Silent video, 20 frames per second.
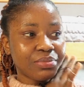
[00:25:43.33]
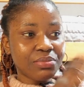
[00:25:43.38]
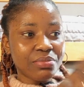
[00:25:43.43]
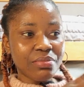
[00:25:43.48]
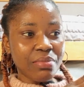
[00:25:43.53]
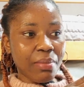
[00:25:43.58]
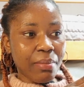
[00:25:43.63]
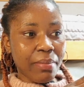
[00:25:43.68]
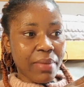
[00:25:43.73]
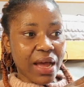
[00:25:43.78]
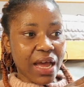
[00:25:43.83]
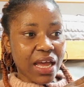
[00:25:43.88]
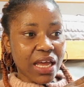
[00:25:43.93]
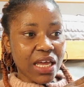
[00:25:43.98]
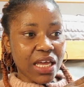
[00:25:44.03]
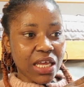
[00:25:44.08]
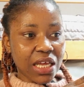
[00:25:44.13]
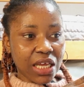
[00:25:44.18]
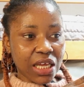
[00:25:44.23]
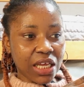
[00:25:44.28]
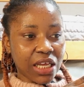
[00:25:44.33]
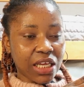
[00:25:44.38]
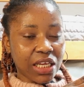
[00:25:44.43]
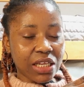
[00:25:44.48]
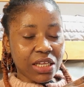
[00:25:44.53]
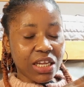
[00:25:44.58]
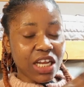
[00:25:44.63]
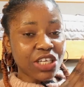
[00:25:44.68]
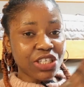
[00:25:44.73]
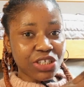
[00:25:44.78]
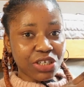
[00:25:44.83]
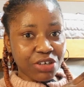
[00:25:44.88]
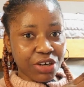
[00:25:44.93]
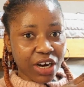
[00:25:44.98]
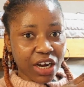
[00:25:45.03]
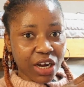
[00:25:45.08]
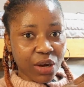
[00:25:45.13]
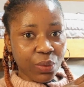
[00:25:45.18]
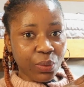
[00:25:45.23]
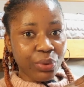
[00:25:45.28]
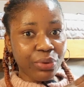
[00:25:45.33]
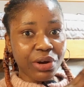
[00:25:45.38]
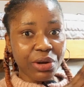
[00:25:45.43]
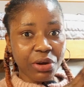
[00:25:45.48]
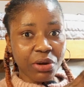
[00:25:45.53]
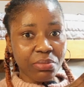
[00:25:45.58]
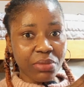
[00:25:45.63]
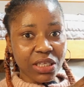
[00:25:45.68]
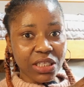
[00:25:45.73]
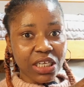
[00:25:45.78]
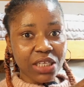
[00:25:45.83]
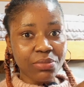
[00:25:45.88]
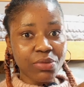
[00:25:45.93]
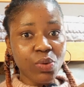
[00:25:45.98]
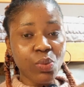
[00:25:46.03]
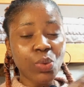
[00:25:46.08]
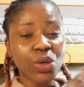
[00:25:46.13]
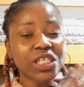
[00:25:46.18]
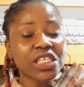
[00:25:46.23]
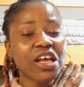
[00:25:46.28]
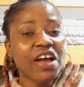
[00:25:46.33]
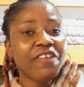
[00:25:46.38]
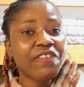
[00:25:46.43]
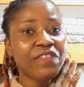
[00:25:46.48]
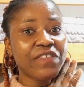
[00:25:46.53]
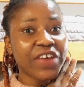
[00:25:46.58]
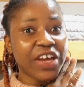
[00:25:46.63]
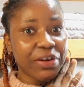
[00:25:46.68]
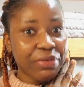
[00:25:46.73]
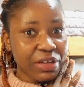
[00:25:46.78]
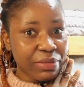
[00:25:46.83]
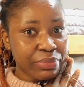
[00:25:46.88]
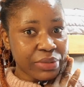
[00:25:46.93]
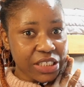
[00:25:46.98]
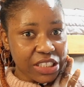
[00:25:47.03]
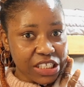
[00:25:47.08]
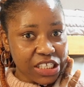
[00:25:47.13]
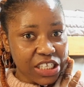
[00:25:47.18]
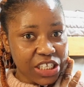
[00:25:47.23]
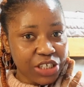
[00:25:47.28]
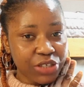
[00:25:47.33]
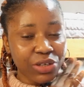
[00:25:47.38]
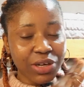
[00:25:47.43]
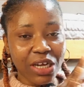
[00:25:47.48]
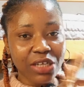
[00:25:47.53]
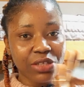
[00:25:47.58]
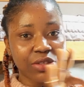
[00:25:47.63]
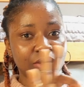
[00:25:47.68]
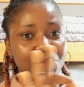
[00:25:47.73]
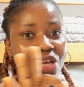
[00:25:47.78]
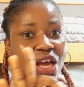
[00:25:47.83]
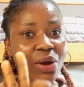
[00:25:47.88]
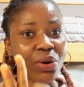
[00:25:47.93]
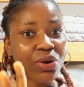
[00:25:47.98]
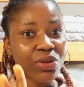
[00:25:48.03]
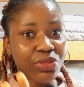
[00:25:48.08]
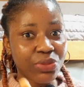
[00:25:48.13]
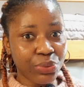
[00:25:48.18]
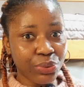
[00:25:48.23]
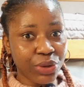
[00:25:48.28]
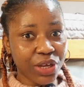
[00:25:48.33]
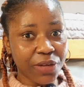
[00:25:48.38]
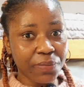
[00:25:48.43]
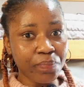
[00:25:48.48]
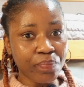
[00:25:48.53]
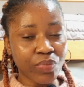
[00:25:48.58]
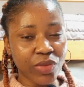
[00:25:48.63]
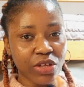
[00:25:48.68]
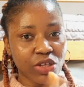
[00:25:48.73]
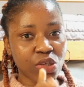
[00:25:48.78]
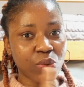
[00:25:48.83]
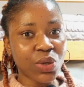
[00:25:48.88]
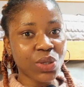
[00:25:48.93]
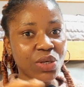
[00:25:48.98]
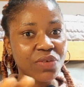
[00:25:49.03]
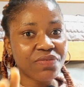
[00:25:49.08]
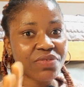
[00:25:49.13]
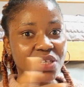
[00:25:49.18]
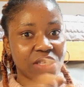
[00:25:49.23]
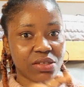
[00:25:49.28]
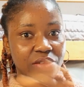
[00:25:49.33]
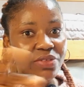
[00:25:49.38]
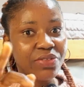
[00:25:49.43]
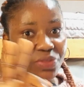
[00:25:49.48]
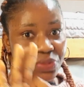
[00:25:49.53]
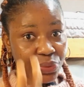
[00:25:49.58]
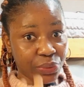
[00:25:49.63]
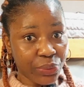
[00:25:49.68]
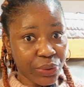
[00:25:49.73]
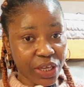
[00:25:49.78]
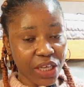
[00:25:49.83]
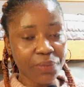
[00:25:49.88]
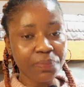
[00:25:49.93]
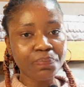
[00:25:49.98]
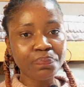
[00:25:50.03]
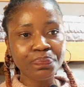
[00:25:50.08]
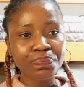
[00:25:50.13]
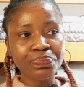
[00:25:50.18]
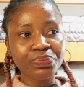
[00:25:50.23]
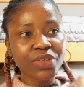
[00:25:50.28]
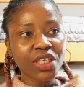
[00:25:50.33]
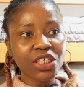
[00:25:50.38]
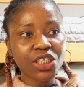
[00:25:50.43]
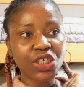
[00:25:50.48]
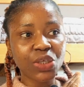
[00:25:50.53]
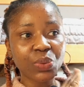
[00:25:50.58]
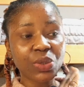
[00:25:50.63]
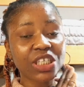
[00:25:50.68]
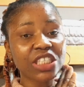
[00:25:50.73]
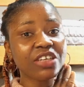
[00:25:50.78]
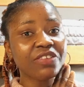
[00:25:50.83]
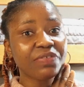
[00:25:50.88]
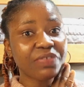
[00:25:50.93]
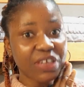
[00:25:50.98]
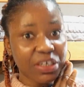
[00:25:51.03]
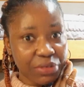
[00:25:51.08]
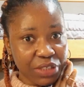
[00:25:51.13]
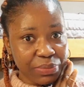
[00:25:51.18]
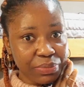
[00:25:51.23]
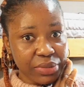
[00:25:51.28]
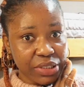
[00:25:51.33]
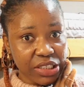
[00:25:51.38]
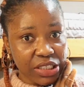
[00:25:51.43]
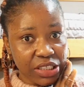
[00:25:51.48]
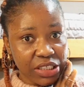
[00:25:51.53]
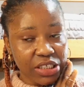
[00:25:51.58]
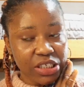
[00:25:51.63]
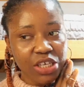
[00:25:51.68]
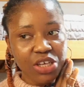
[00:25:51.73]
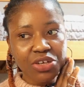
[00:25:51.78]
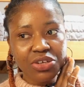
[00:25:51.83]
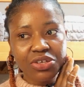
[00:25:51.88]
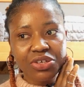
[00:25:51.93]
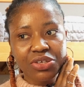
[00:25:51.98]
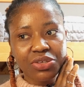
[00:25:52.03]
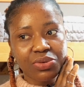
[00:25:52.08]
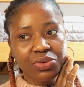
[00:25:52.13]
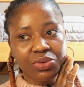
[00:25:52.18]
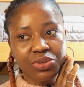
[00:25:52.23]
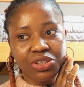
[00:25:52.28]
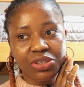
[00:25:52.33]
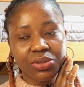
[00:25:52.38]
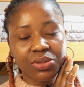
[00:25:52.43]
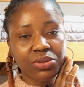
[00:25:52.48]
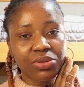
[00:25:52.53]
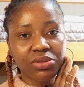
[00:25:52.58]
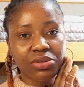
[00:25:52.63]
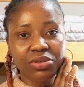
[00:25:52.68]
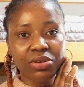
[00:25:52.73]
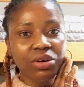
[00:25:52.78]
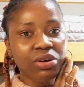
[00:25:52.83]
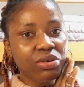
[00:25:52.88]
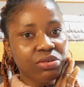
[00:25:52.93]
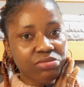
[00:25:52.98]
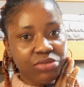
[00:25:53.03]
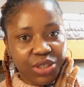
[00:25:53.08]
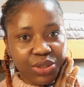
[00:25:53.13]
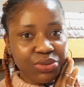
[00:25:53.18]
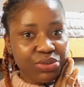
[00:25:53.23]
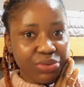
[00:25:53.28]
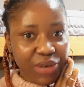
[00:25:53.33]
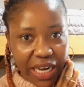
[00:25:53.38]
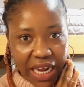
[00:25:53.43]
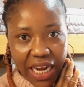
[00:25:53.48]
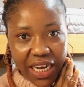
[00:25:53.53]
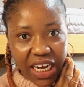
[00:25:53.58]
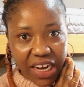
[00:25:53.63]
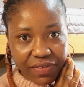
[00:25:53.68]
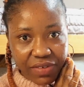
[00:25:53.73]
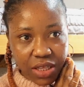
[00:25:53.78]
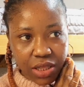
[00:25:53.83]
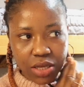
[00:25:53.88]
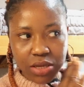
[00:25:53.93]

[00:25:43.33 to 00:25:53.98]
My lecturer who recommended me was very busy. I told you I got three. So one of the three, she was very busy, so she could not, write and everything.